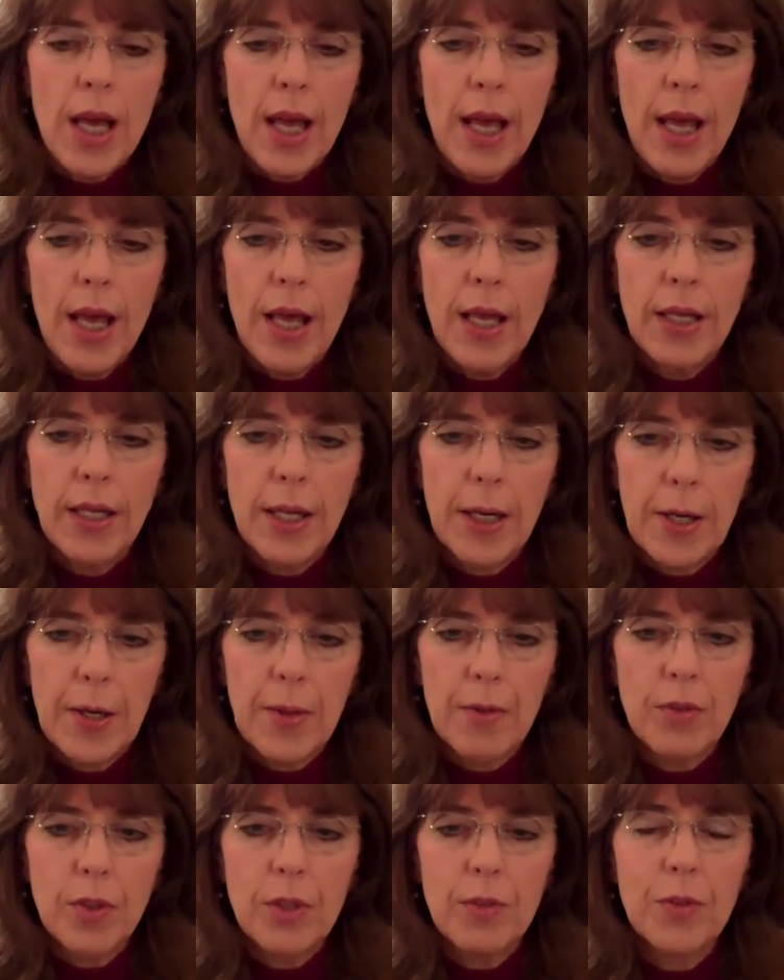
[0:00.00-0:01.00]
And
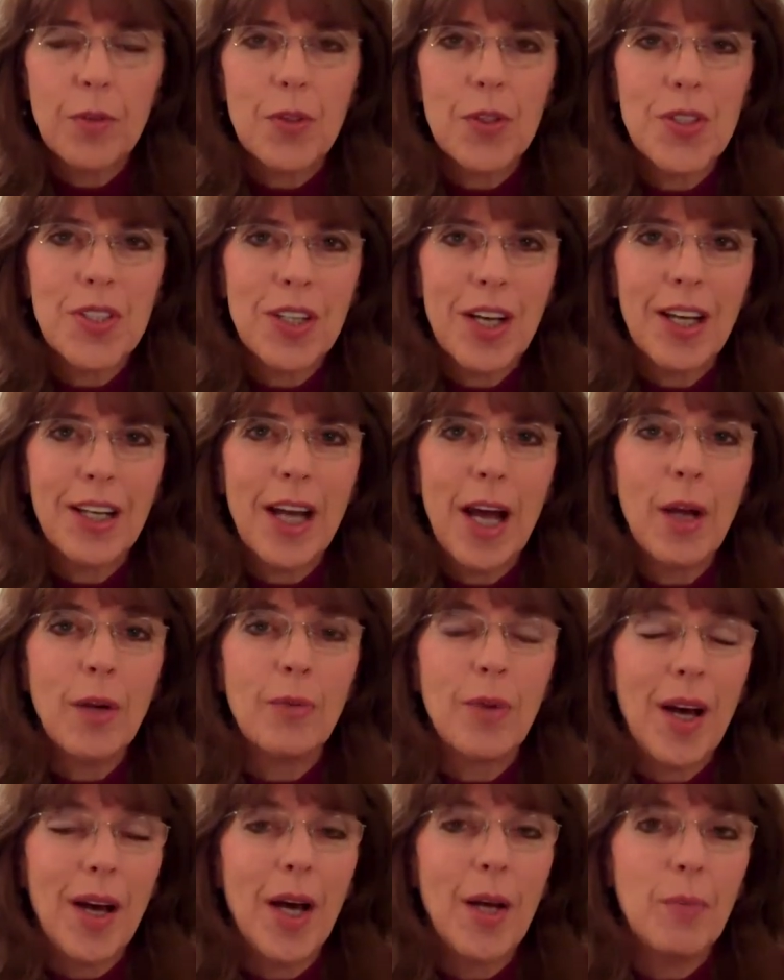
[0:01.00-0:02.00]
the very first night, I
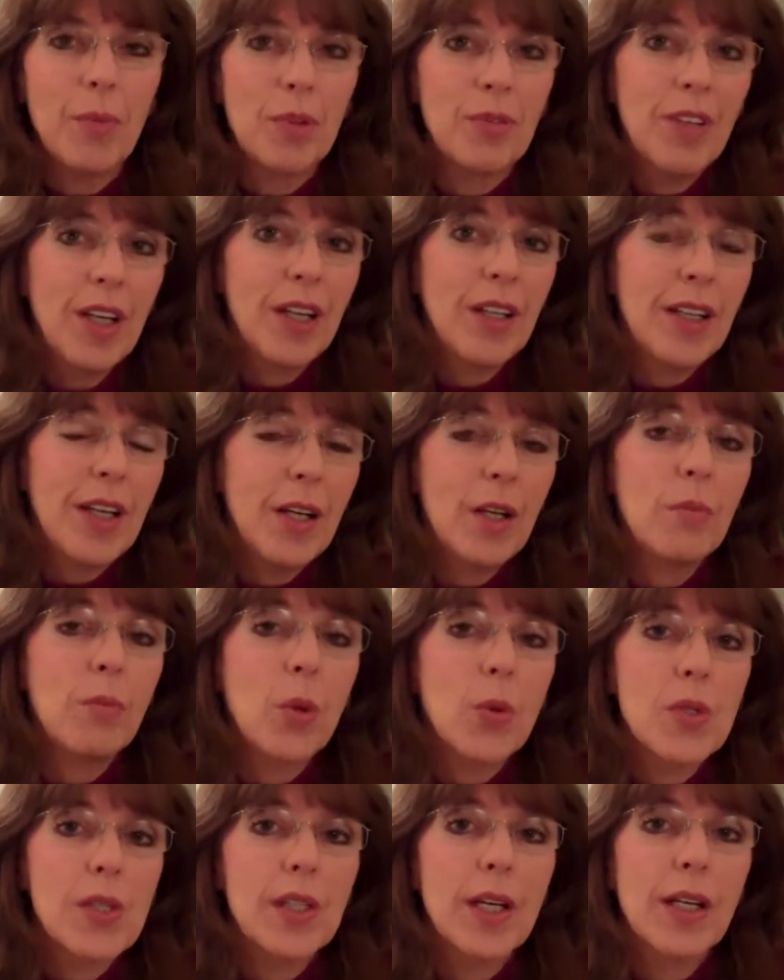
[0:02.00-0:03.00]
hyperventilated
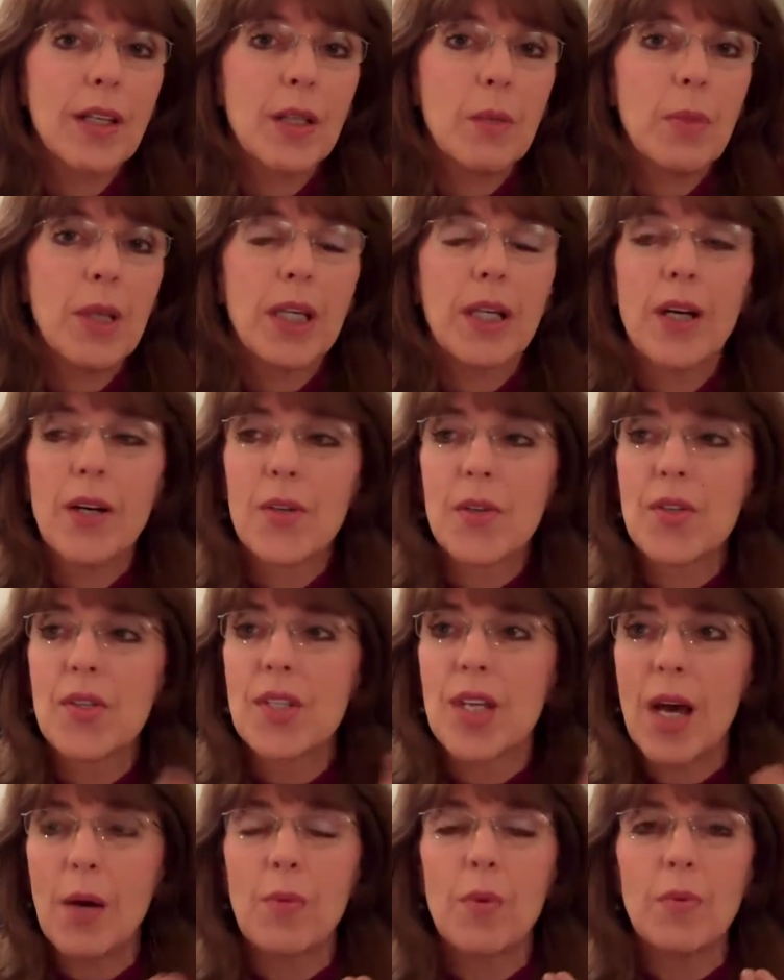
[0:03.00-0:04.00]
most likely
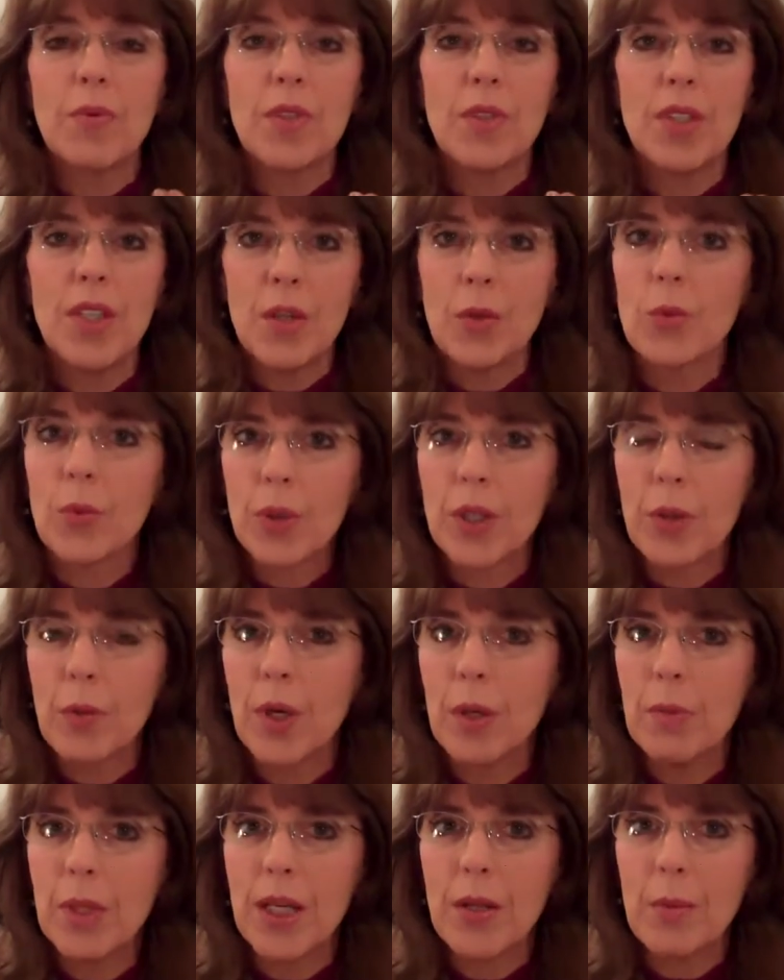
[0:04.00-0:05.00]
because I didn't really
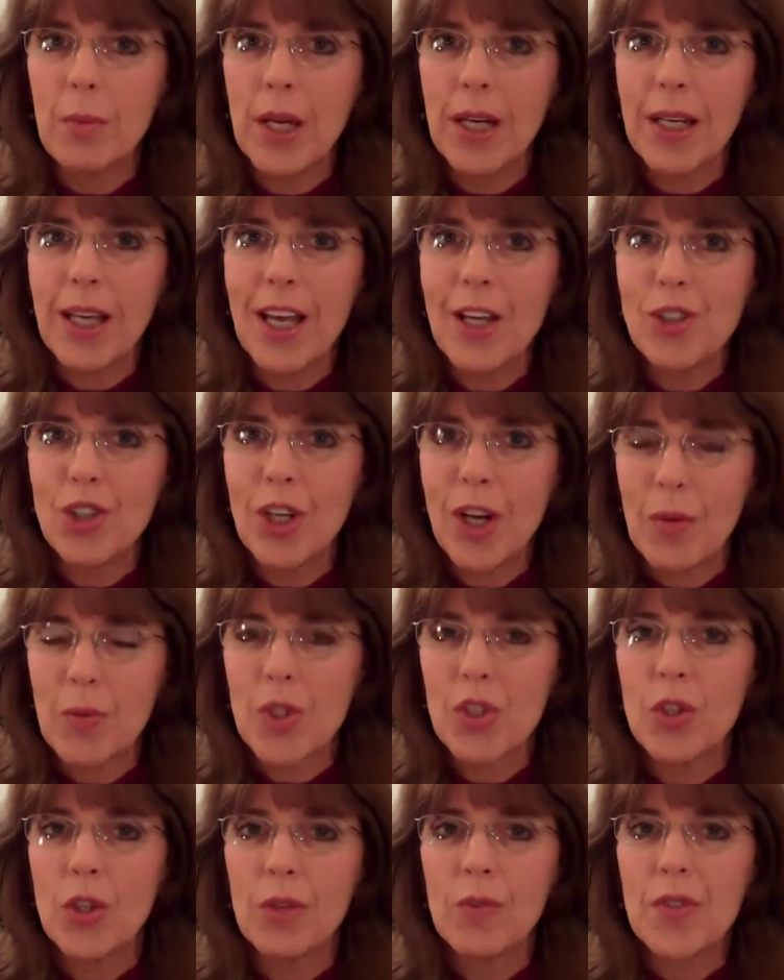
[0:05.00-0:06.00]
want to be on the medication. I
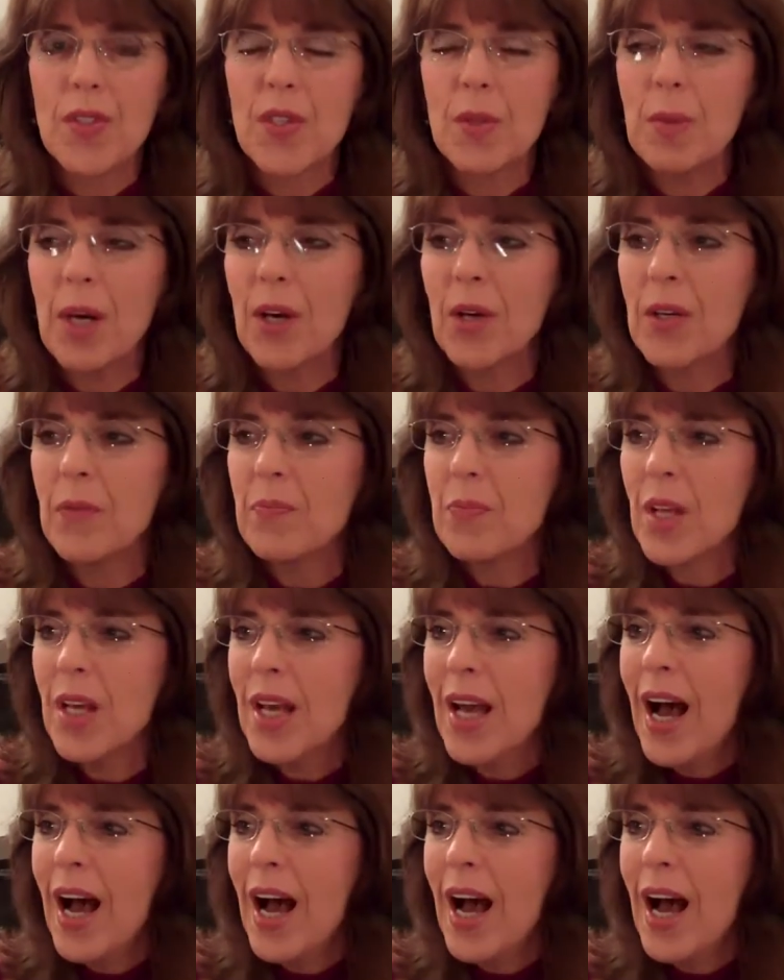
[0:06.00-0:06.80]
was nervous about it.